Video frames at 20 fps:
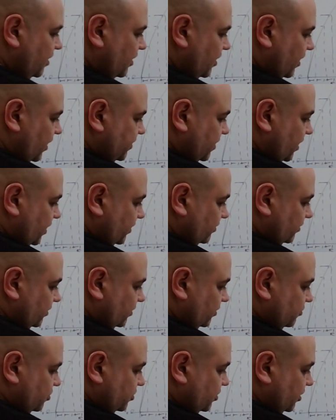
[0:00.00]
And then
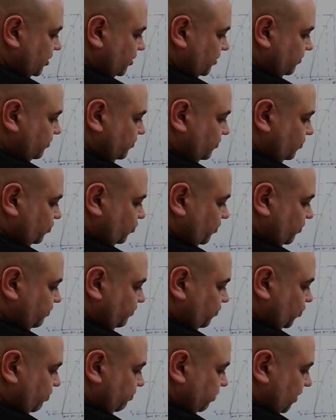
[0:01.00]
I'm just going to
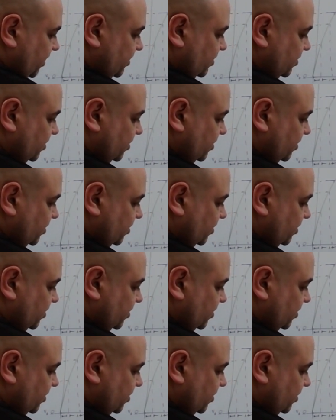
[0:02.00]
replace